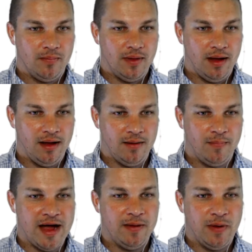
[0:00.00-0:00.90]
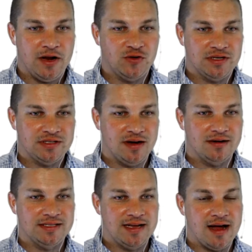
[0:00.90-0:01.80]
Buy Patriot
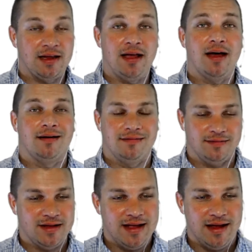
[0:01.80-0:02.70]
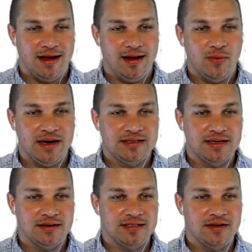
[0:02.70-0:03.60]
Star stock. Yeah. When I
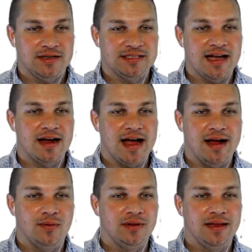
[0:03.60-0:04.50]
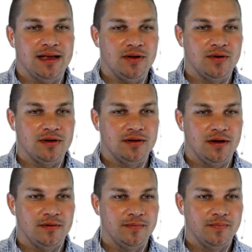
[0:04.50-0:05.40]
start selling stock, I will let you all
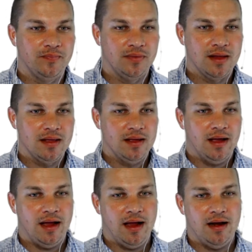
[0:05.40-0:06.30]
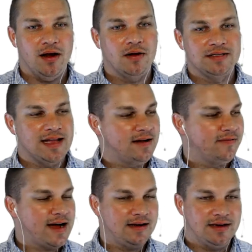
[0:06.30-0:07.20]
know. And no, it's not
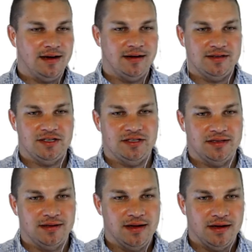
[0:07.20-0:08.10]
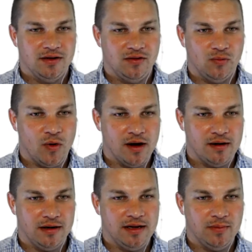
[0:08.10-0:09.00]
vodka. It's just
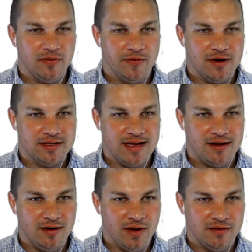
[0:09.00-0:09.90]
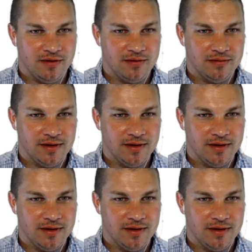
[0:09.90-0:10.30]
water to keep the frogs down in my throat.